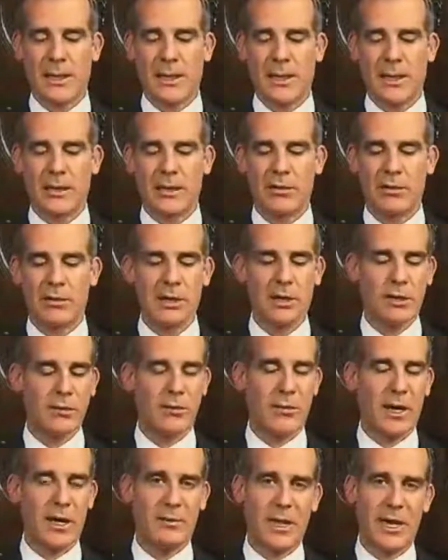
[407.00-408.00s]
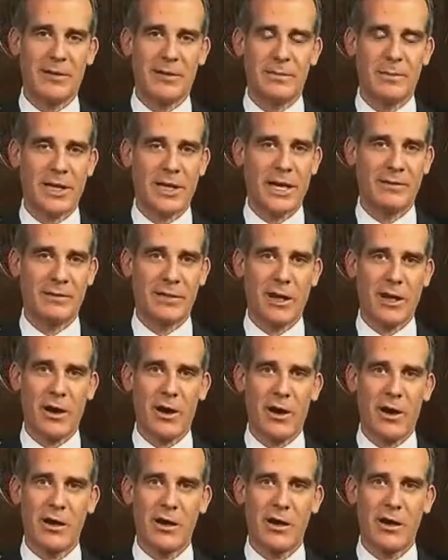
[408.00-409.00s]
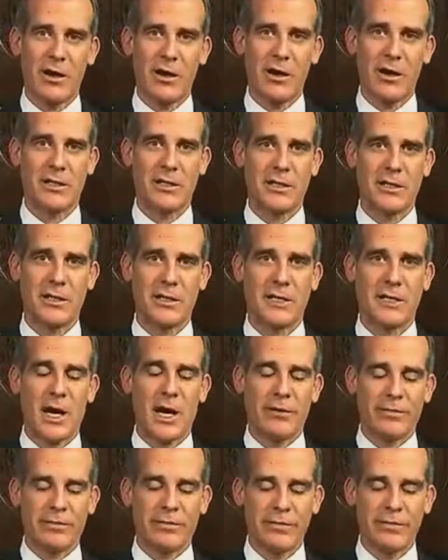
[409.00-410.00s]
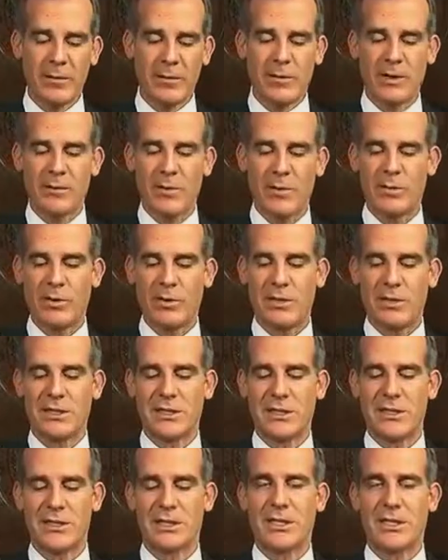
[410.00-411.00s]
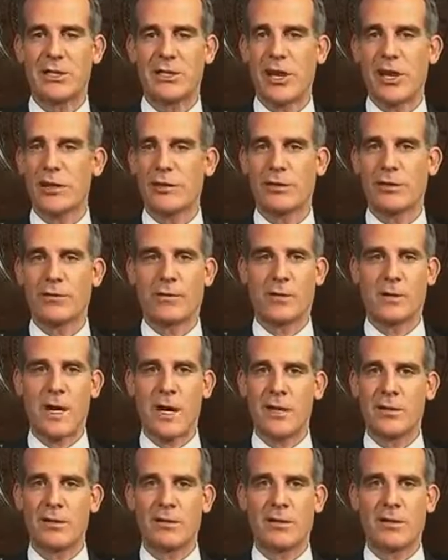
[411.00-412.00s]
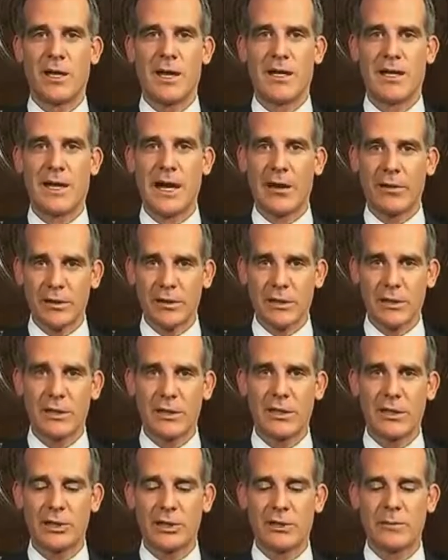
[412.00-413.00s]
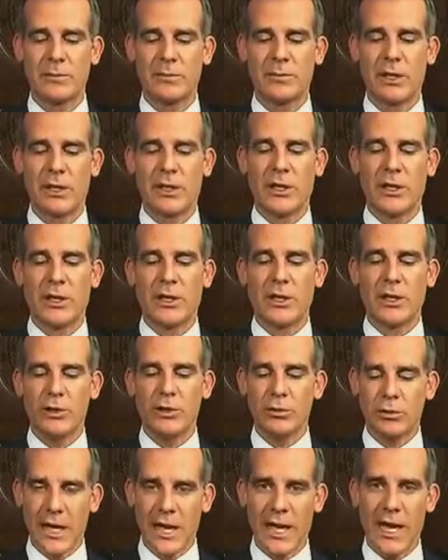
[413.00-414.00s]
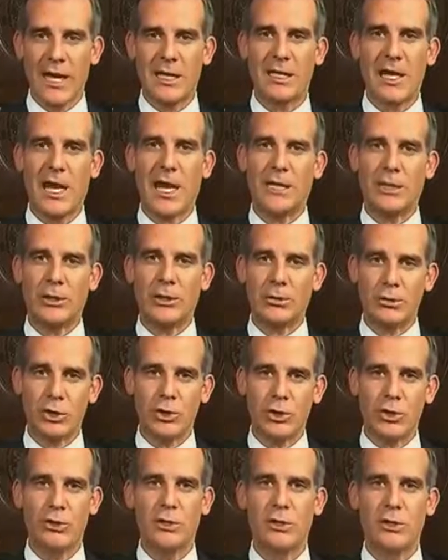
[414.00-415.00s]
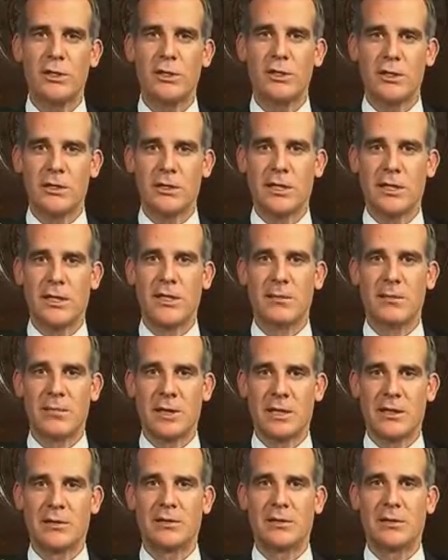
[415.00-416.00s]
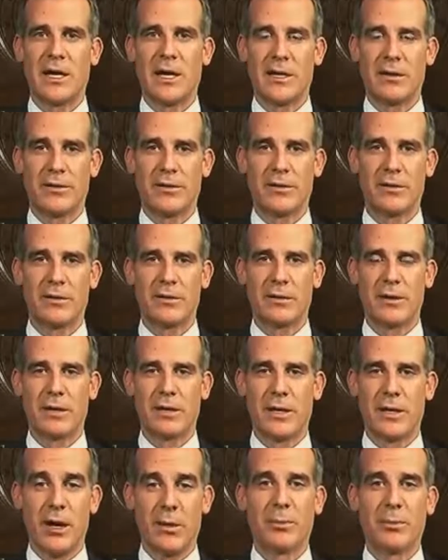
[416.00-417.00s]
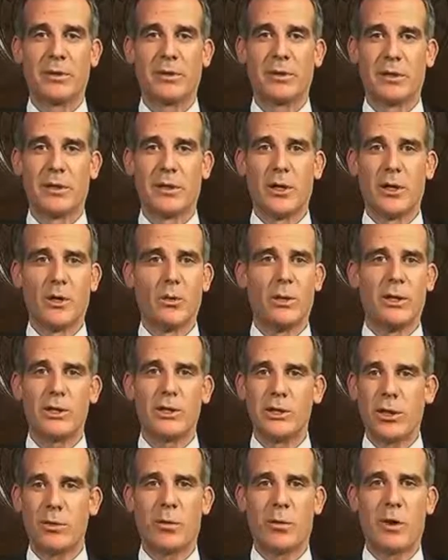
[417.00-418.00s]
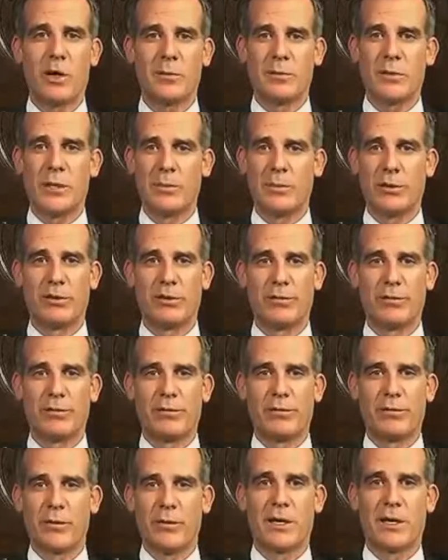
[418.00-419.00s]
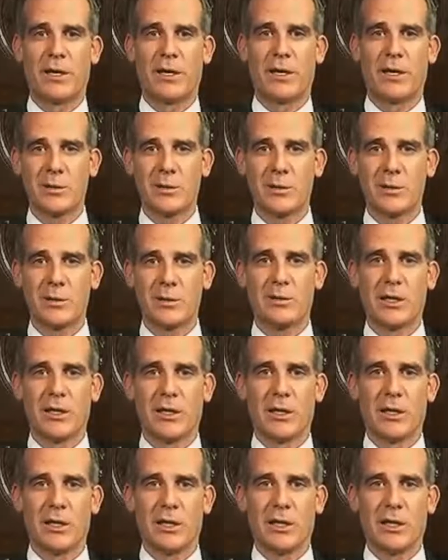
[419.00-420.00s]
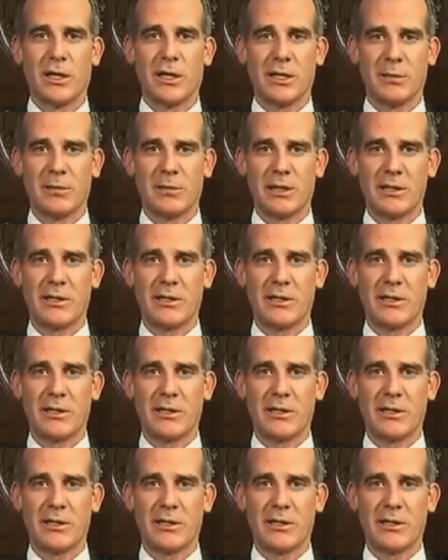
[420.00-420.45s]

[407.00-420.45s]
you think you might be having a heart attack, a family member needs to see a doctor for an underlying health condition, you can and you should seek medical help. We don't want people avoiding hospitals in the midst